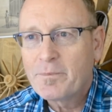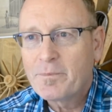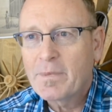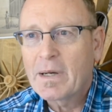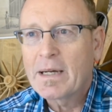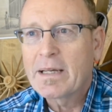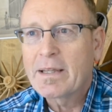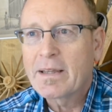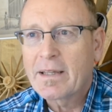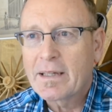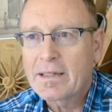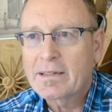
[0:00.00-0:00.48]

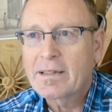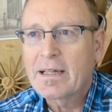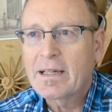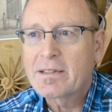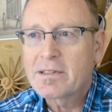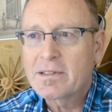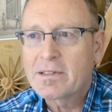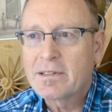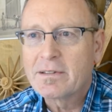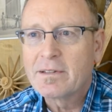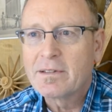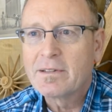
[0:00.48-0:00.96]
I think
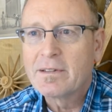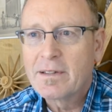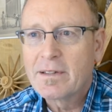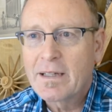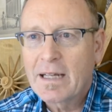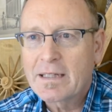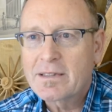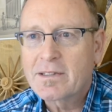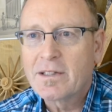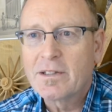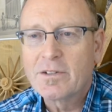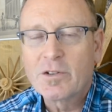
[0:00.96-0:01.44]
that's a,
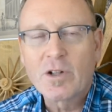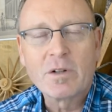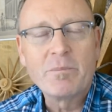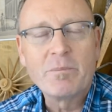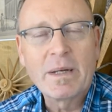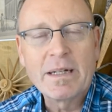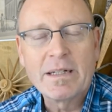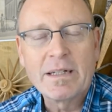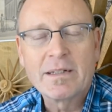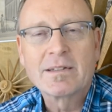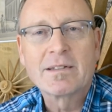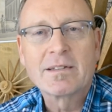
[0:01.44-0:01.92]
that's a
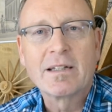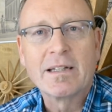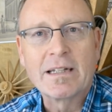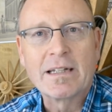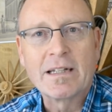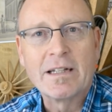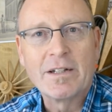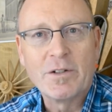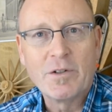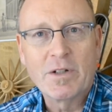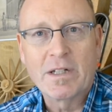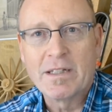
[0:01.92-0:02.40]
tremendous
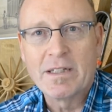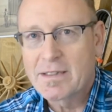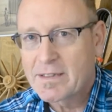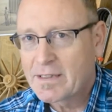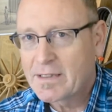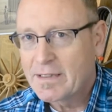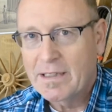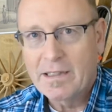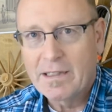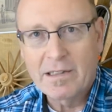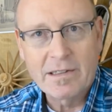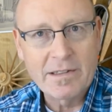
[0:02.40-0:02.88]
thing, and you can
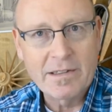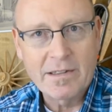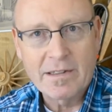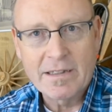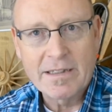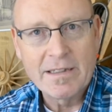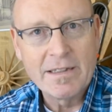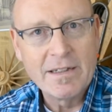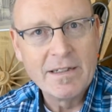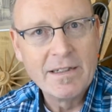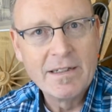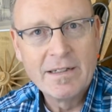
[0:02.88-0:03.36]
see
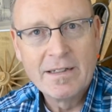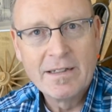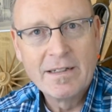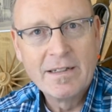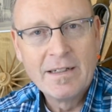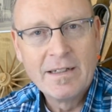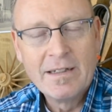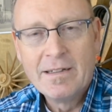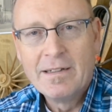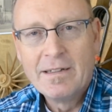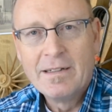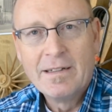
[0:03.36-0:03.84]
clearly
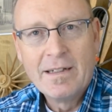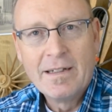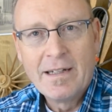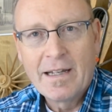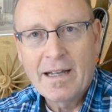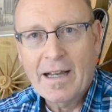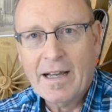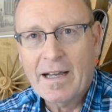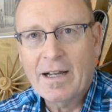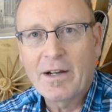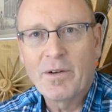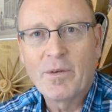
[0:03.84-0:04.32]

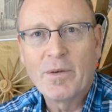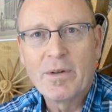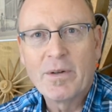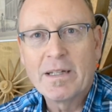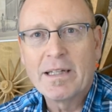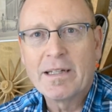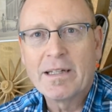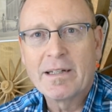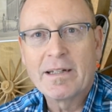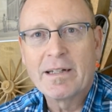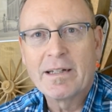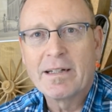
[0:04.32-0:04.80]
how
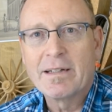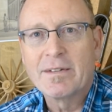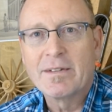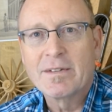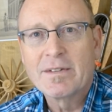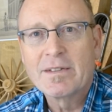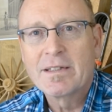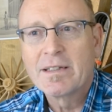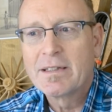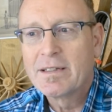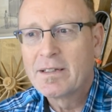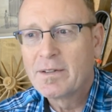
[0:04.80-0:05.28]
it
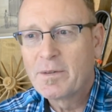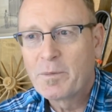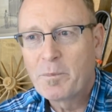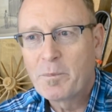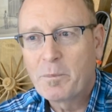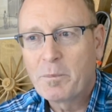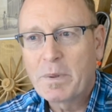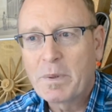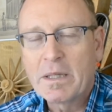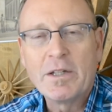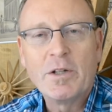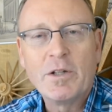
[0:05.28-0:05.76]
has
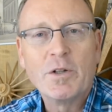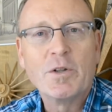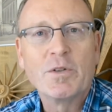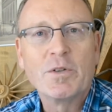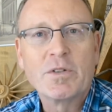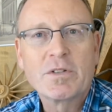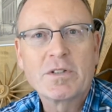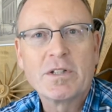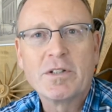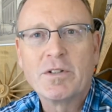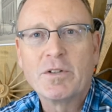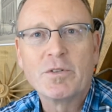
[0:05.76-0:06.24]
been
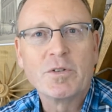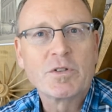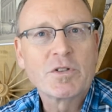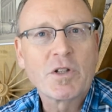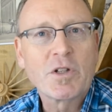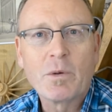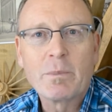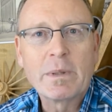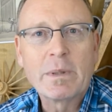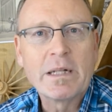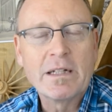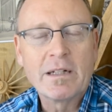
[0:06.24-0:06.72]
used to do
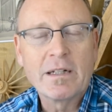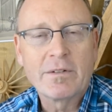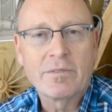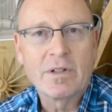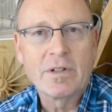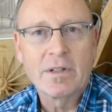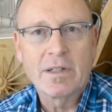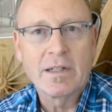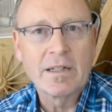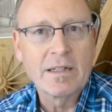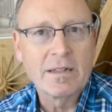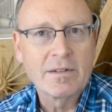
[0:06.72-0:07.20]
so many
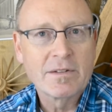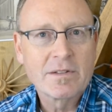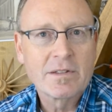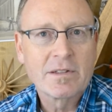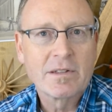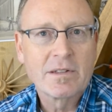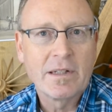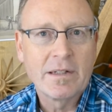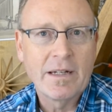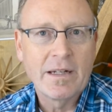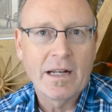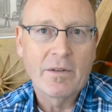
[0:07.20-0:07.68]
different
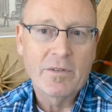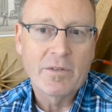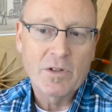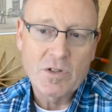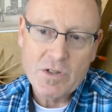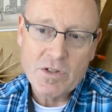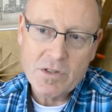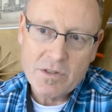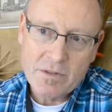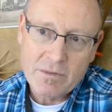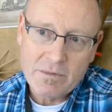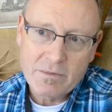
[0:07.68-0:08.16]
things. And now
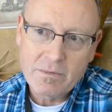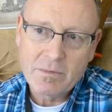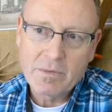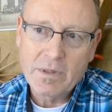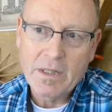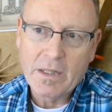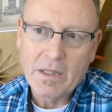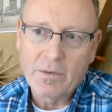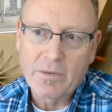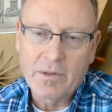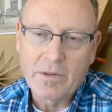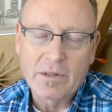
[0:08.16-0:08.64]
there's,
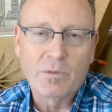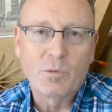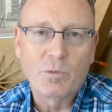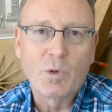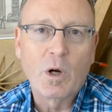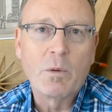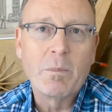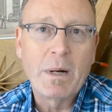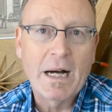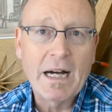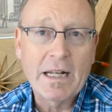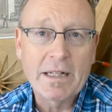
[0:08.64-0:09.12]
you know, the
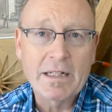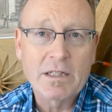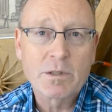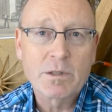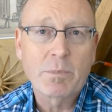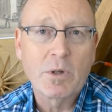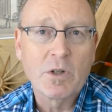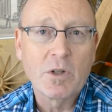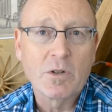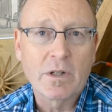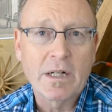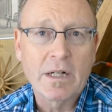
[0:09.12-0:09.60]
robotics
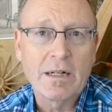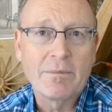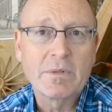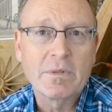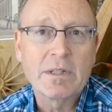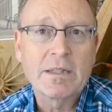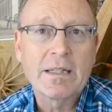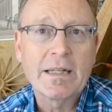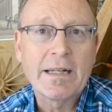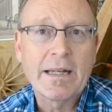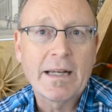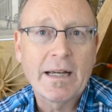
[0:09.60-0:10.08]
program
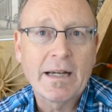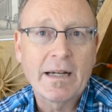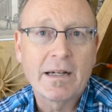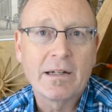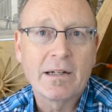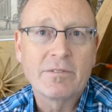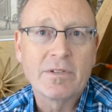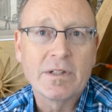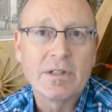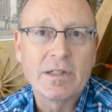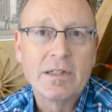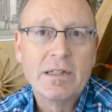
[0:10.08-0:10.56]
that they
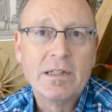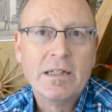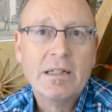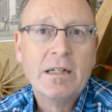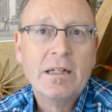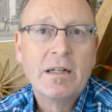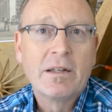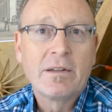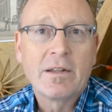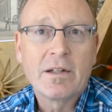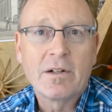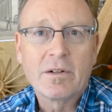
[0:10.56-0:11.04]
have, and
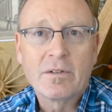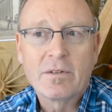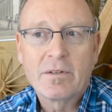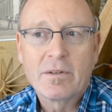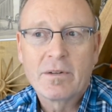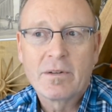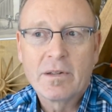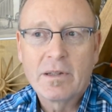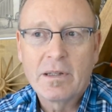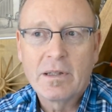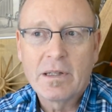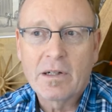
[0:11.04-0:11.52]
they're,
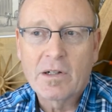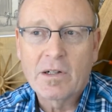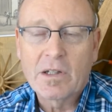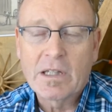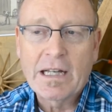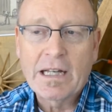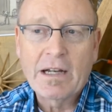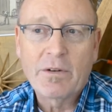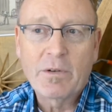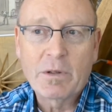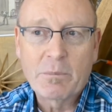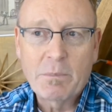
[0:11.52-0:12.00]
they're
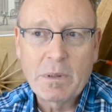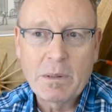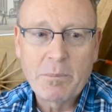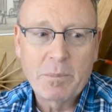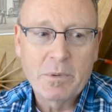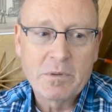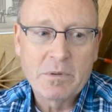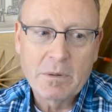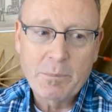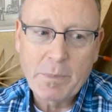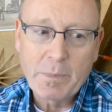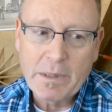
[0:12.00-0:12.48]
allowing
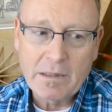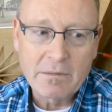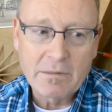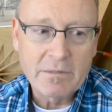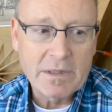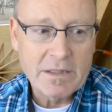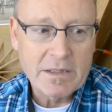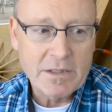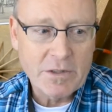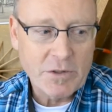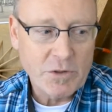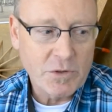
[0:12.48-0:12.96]
people
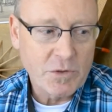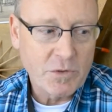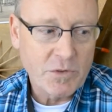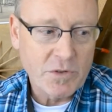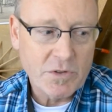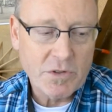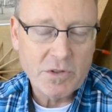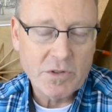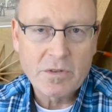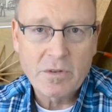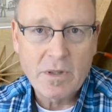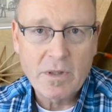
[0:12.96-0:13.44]
apparently to
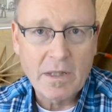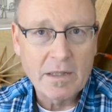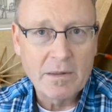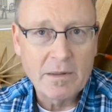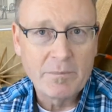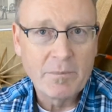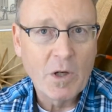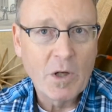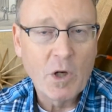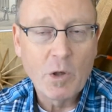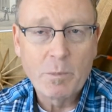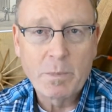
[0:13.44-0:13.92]
use
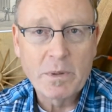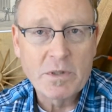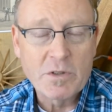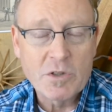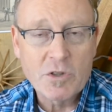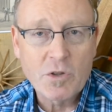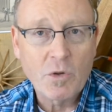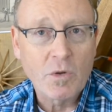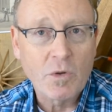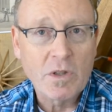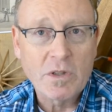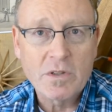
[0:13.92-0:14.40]
um, open
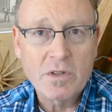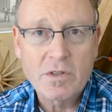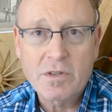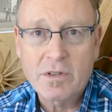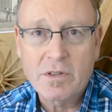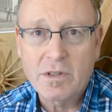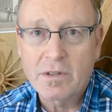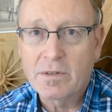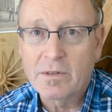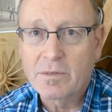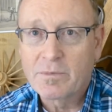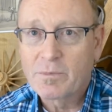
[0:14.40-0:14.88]
source
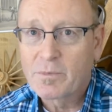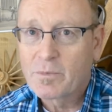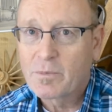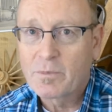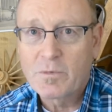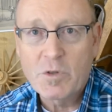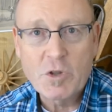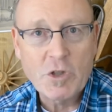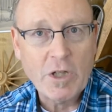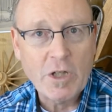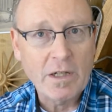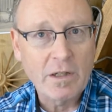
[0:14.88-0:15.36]
to
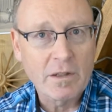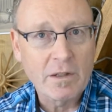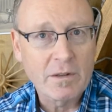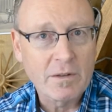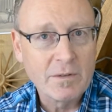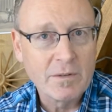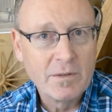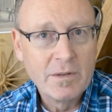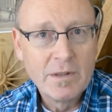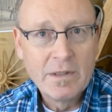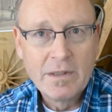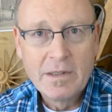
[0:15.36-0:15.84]

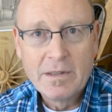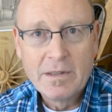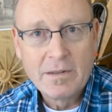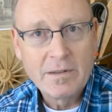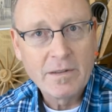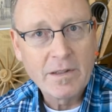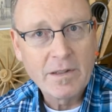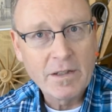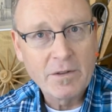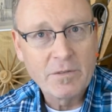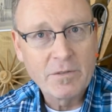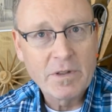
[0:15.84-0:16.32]
share,
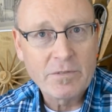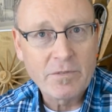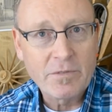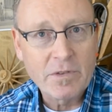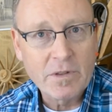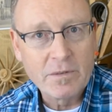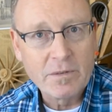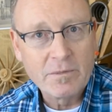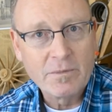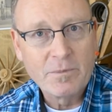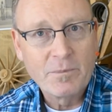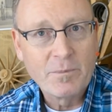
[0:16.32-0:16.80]
you know,
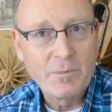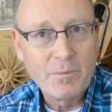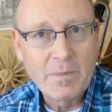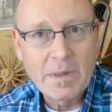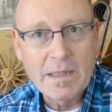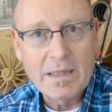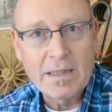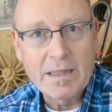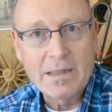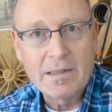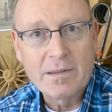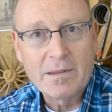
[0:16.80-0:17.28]
different
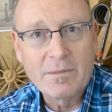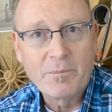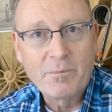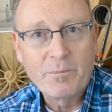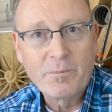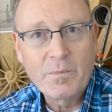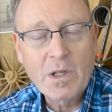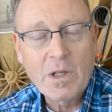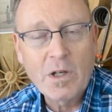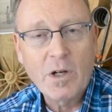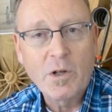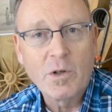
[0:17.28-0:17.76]
uh,
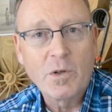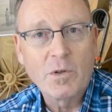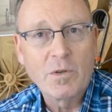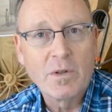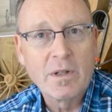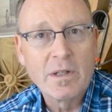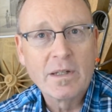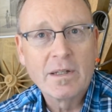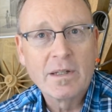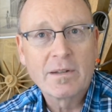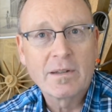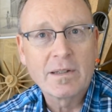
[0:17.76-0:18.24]

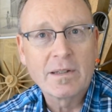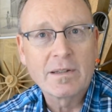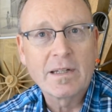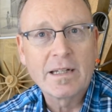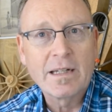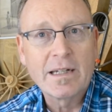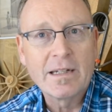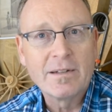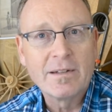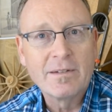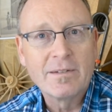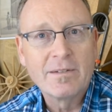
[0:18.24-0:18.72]
code that
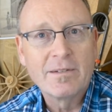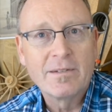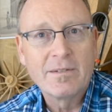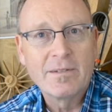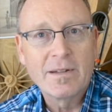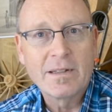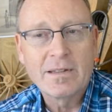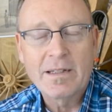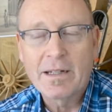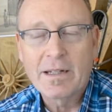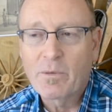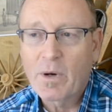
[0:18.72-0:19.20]
they,
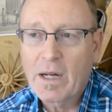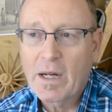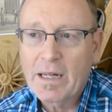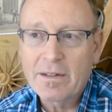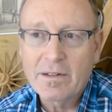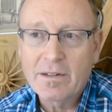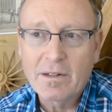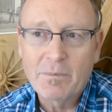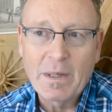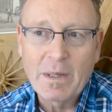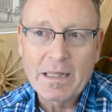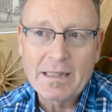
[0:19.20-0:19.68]
that they
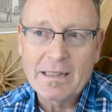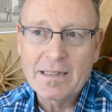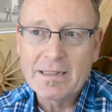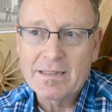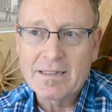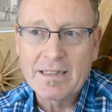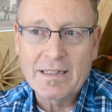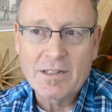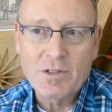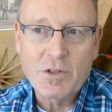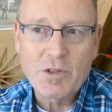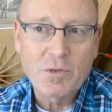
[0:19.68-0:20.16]
write to make
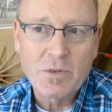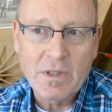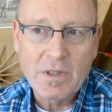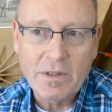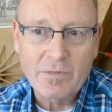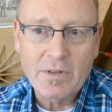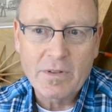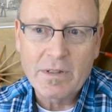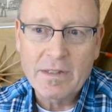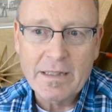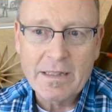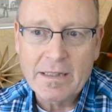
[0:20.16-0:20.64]
these things do
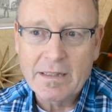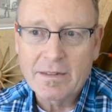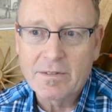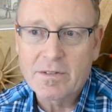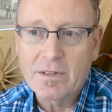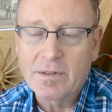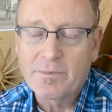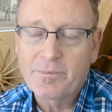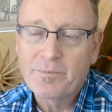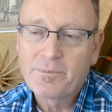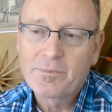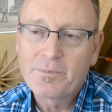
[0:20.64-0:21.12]
different
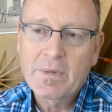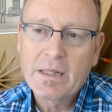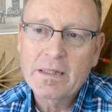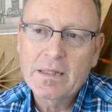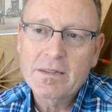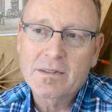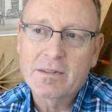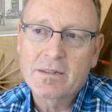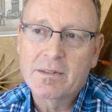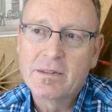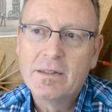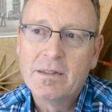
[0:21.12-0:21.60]
things. And
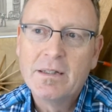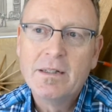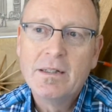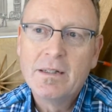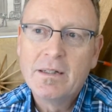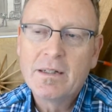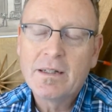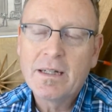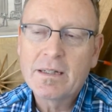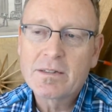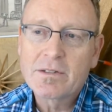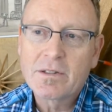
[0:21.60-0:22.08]
it's a,
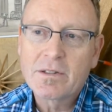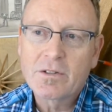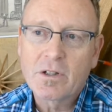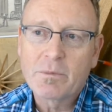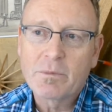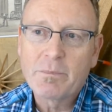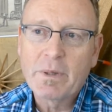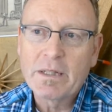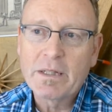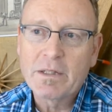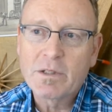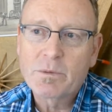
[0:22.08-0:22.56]
it's a
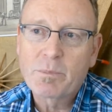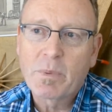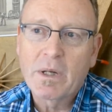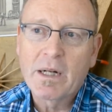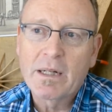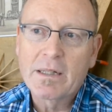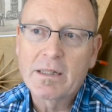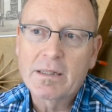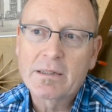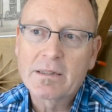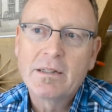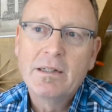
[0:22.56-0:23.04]
tremendous
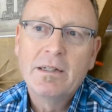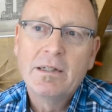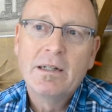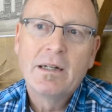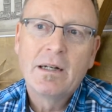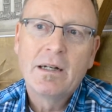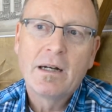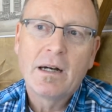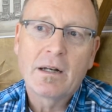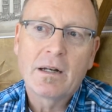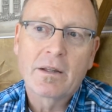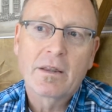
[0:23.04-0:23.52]
product.
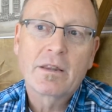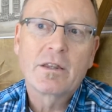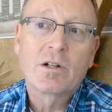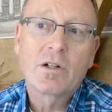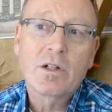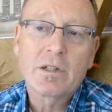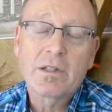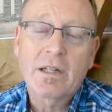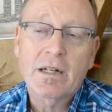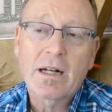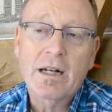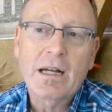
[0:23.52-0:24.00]
A
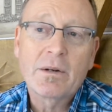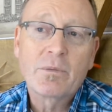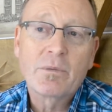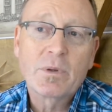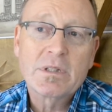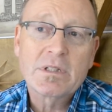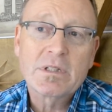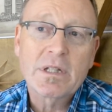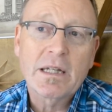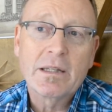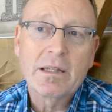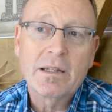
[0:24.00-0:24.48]
third that I
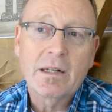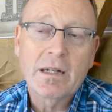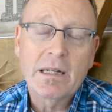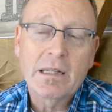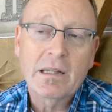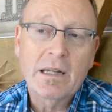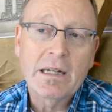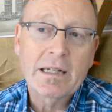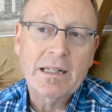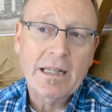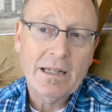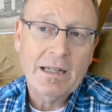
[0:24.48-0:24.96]
would say that I
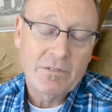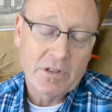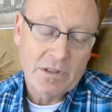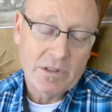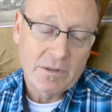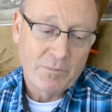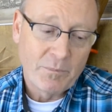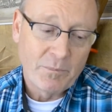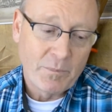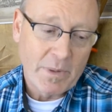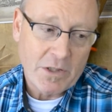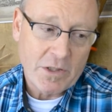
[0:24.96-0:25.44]
like,
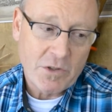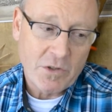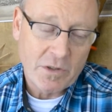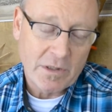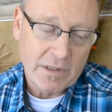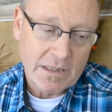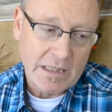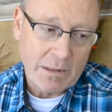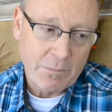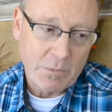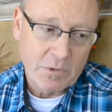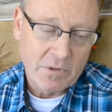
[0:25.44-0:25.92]
having mentioned
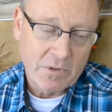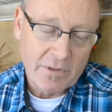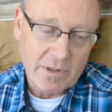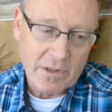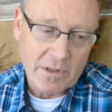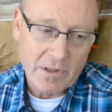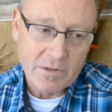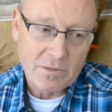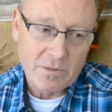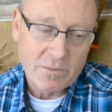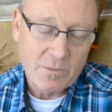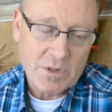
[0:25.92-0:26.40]
a couple
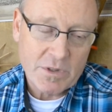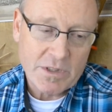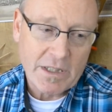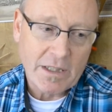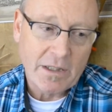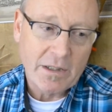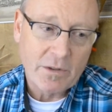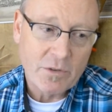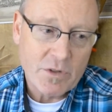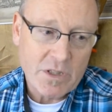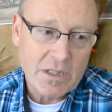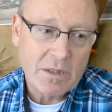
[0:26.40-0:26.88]
that are
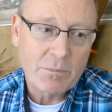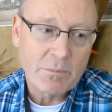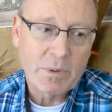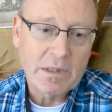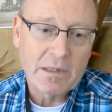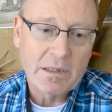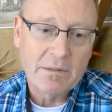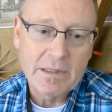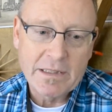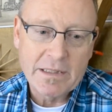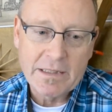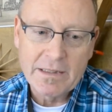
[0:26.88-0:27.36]

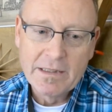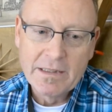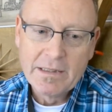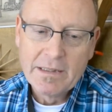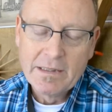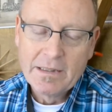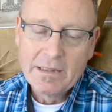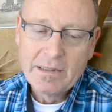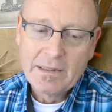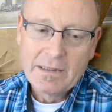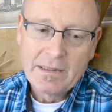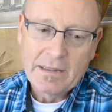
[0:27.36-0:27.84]
stereotypically
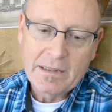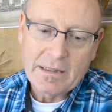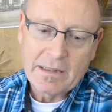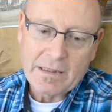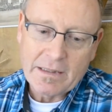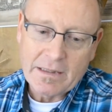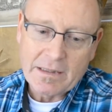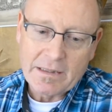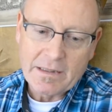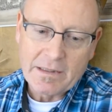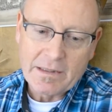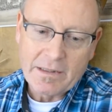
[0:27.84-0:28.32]

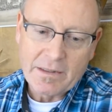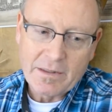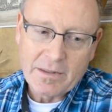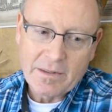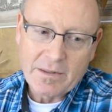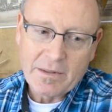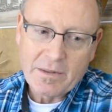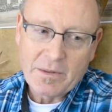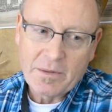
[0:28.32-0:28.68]
uh,